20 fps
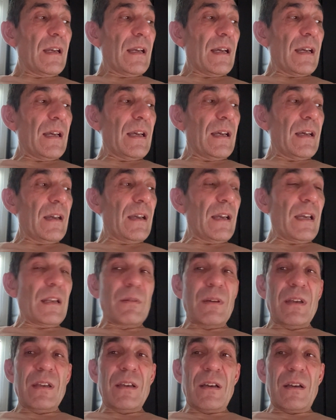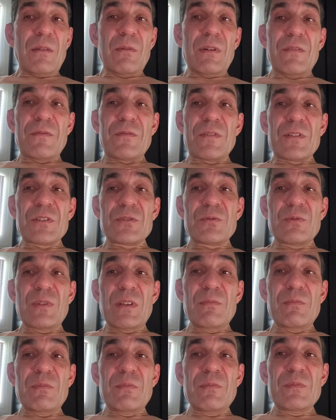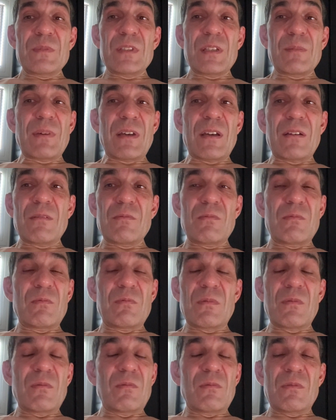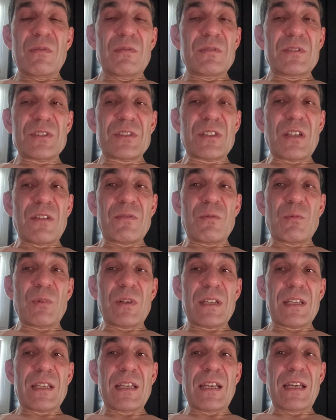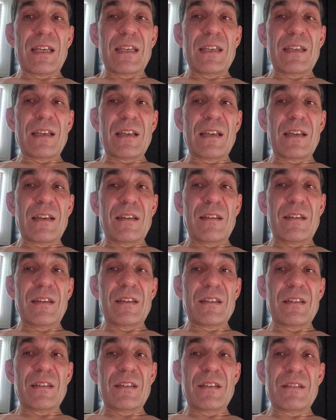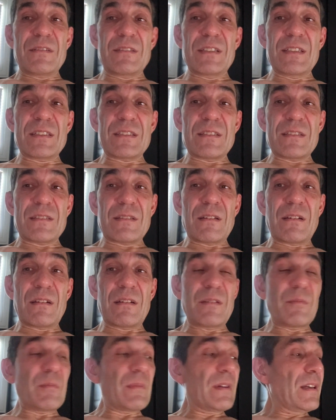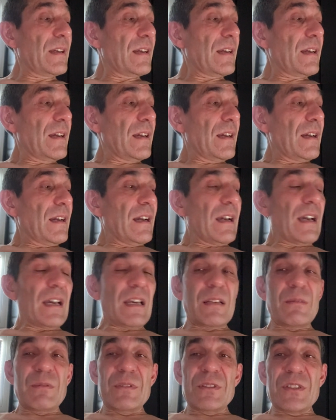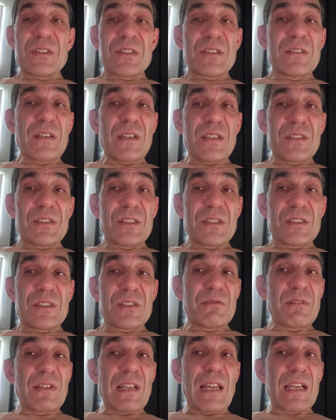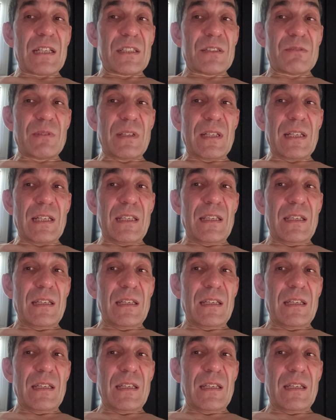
Anyway, I went for a swim, did about just over 1k in a decent time, and it was just nice just to relax, really.